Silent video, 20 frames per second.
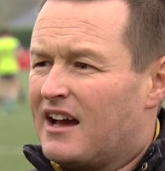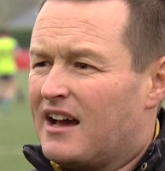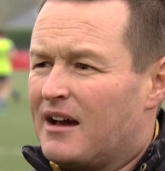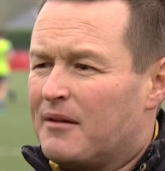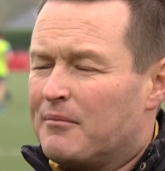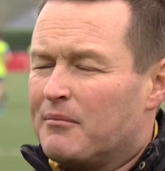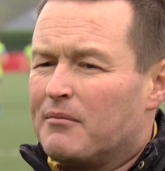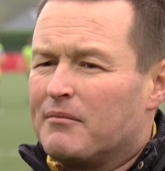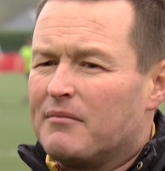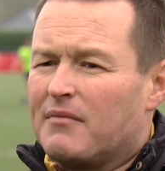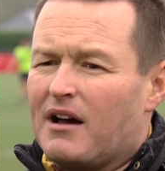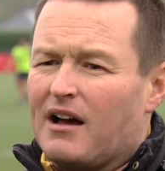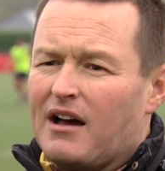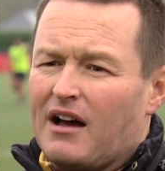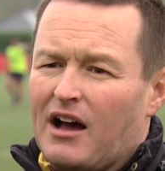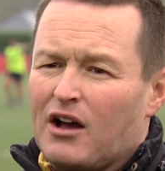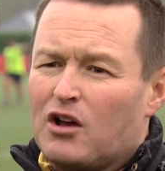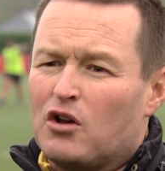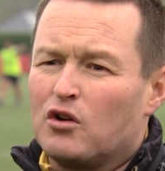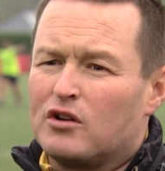
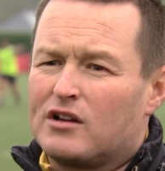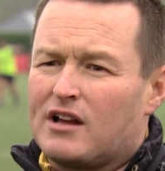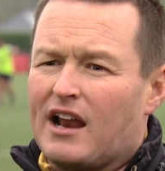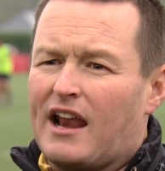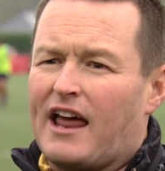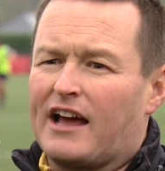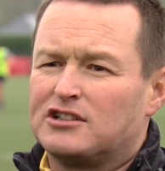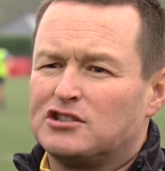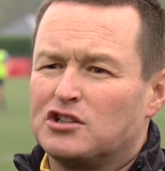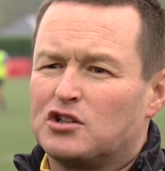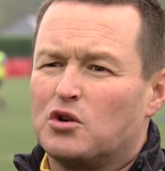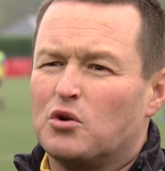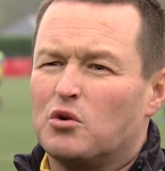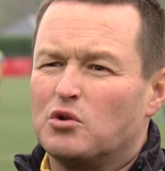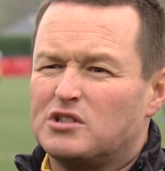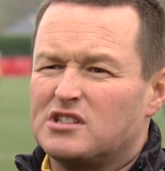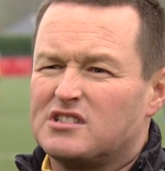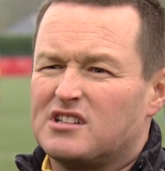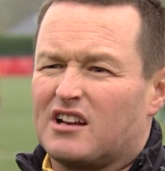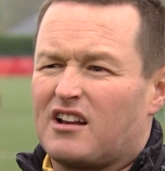a good collection of
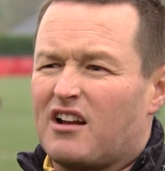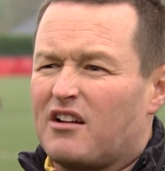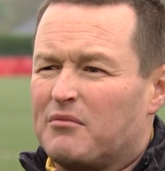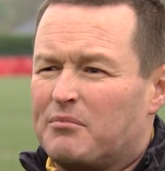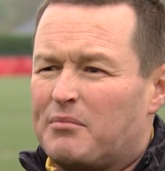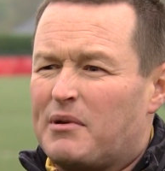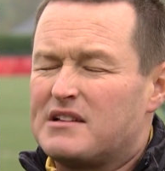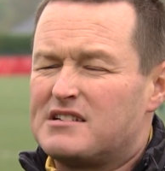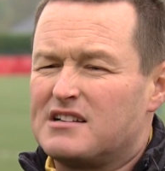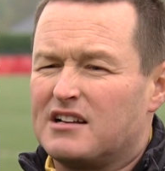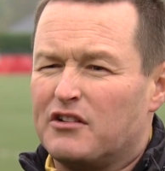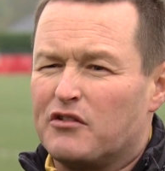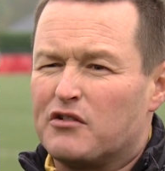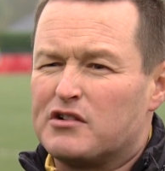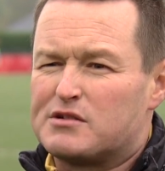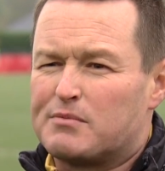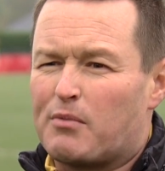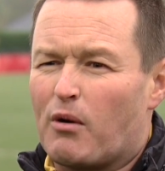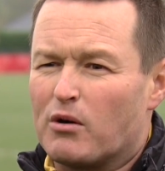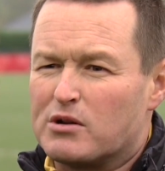coaches that are basically
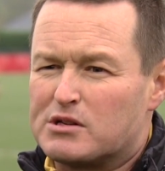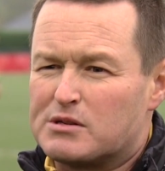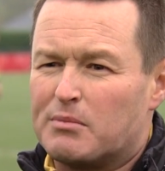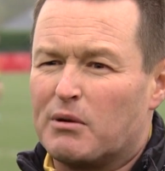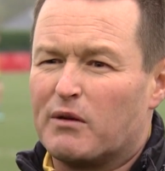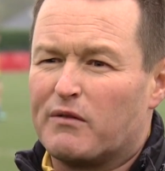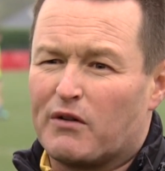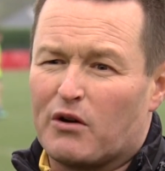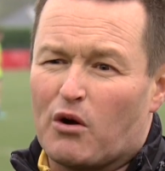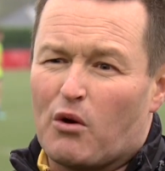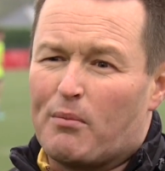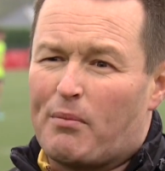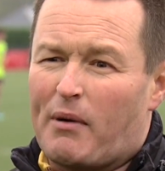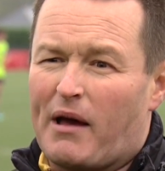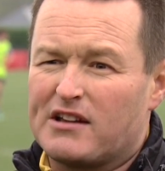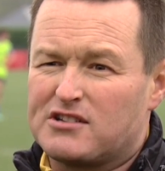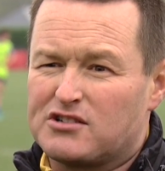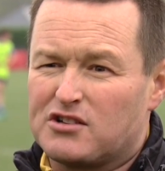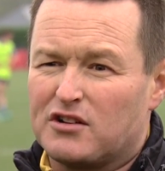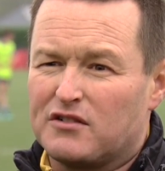responsible for our
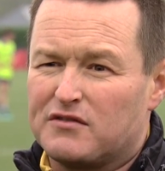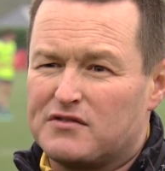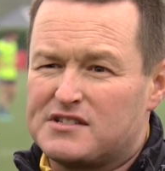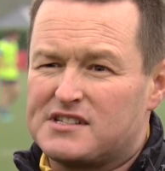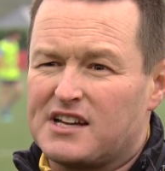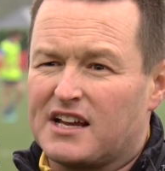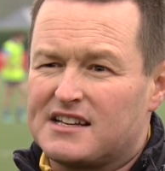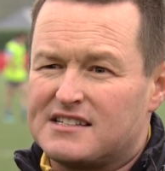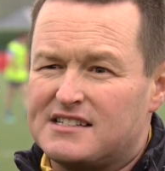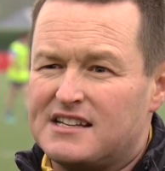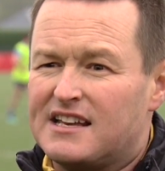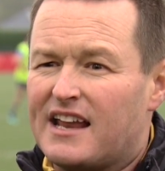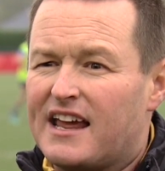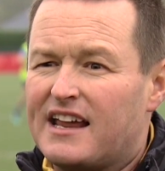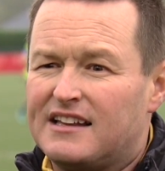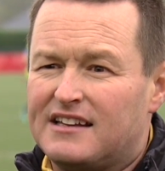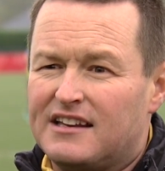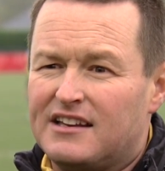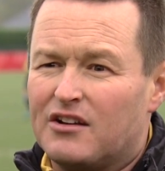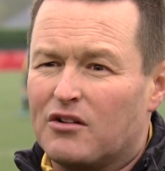best sort of 16,
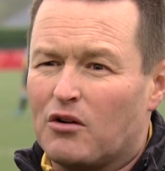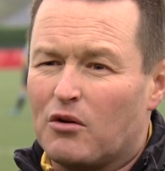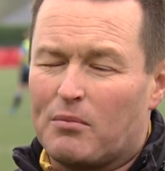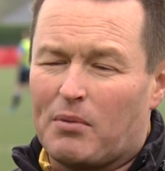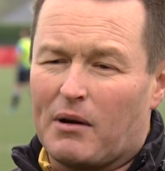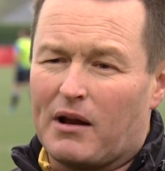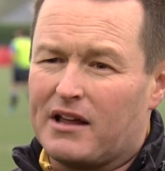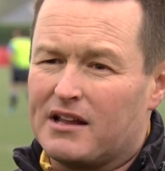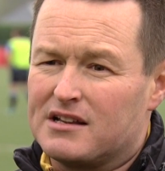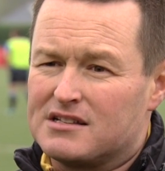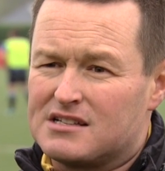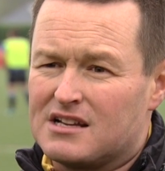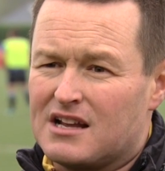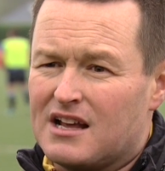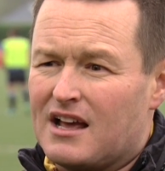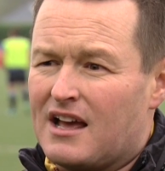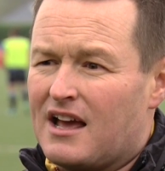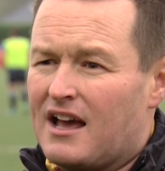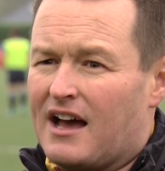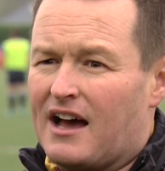18 year old players
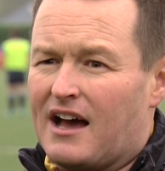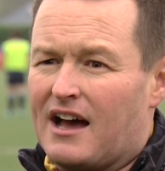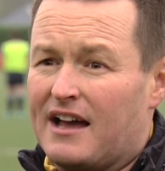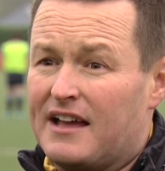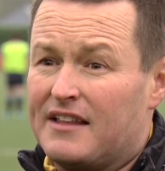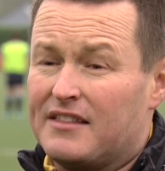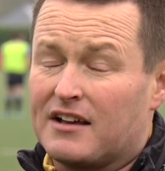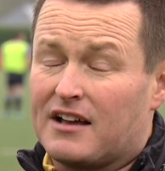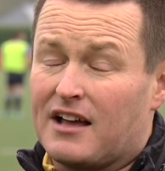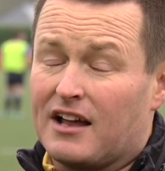in the